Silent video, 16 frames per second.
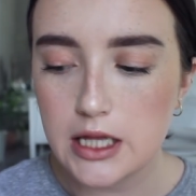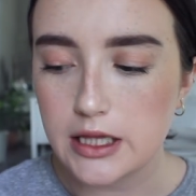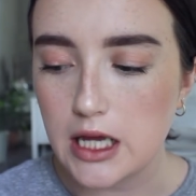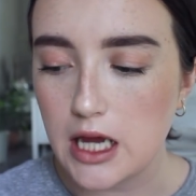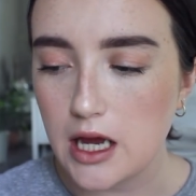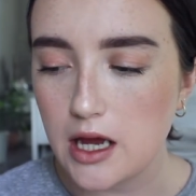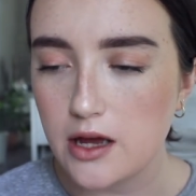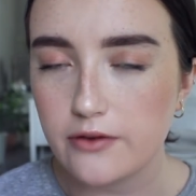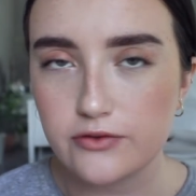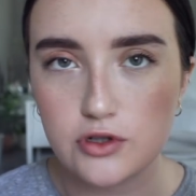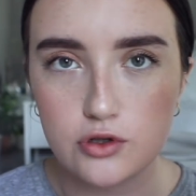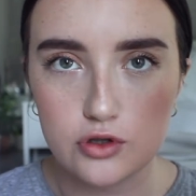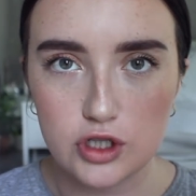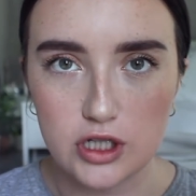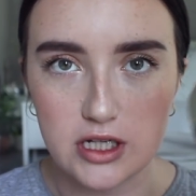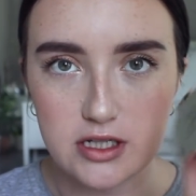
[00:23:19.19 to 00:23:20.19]
They have
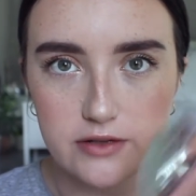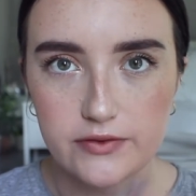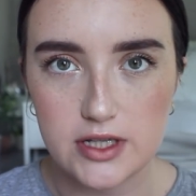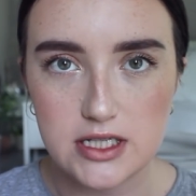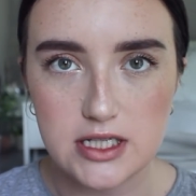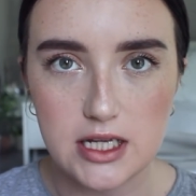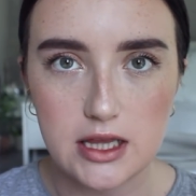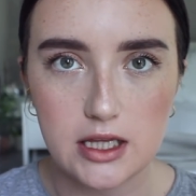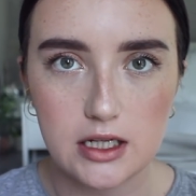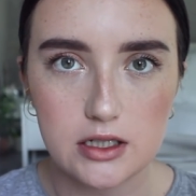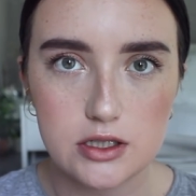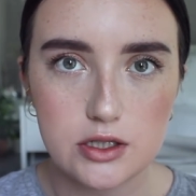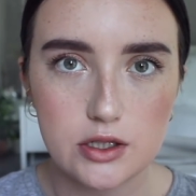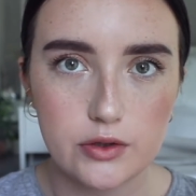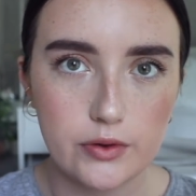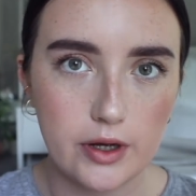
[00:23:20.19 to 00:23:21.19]
2 shades of this, I think,
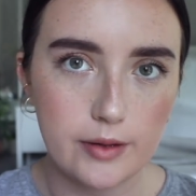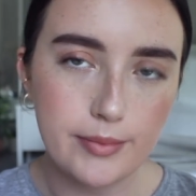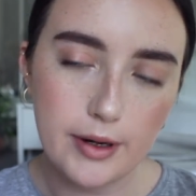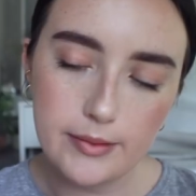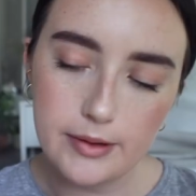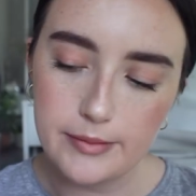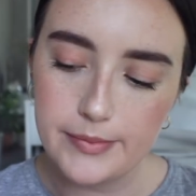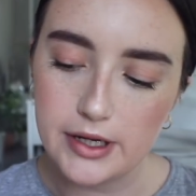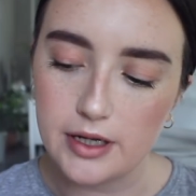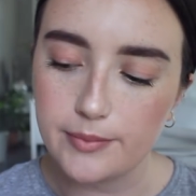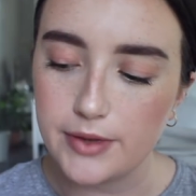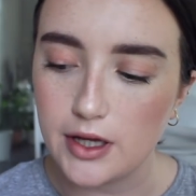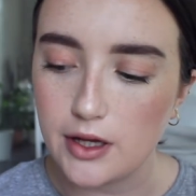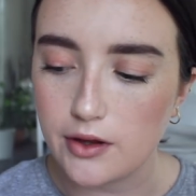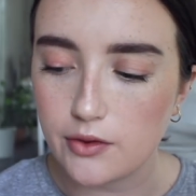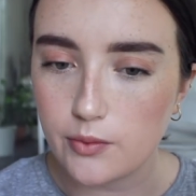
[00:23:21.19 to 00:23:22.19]
so I'll probably pick up
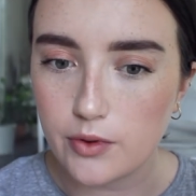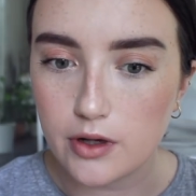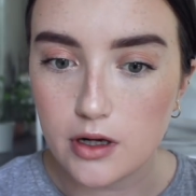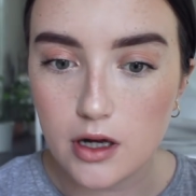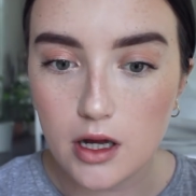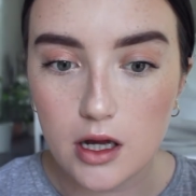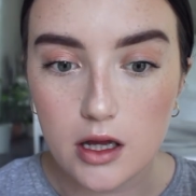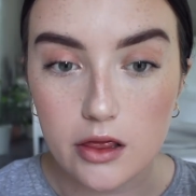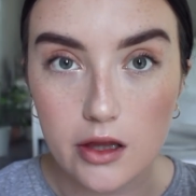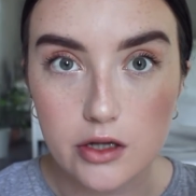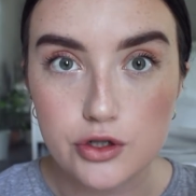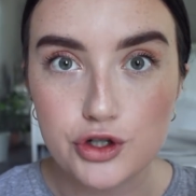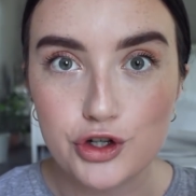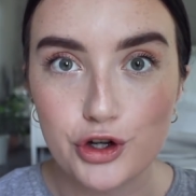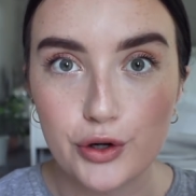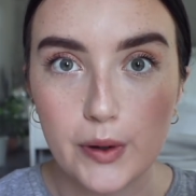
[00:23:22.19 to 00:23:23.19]
the other one and
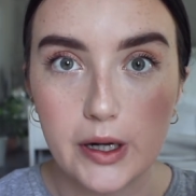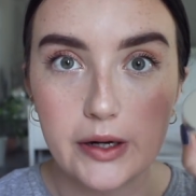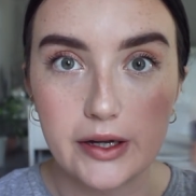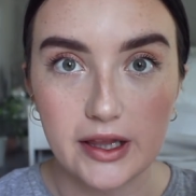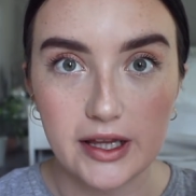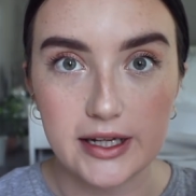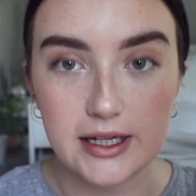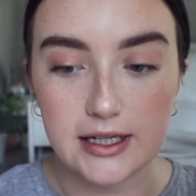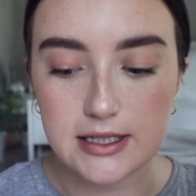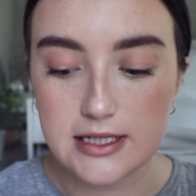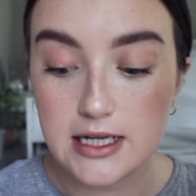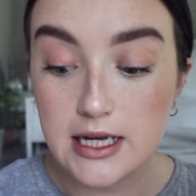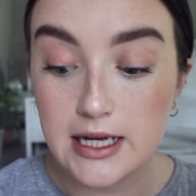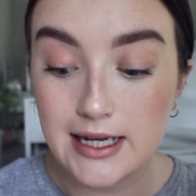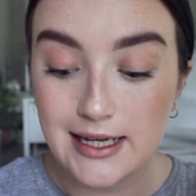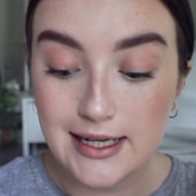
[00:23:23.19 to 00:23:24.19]
let you know how I like it